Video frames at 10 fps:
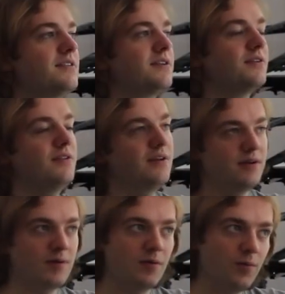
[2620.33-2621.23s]
I turn
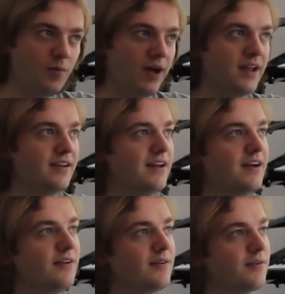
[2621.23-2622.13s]
the wet
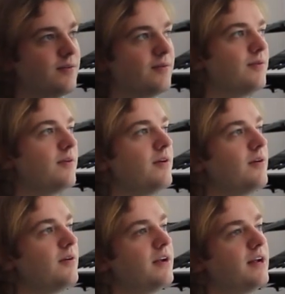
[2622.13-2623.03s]
down,
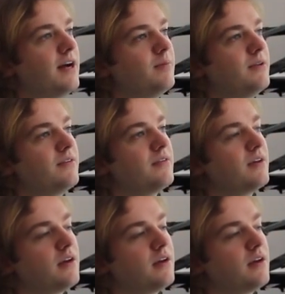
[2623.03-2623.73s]
it happens.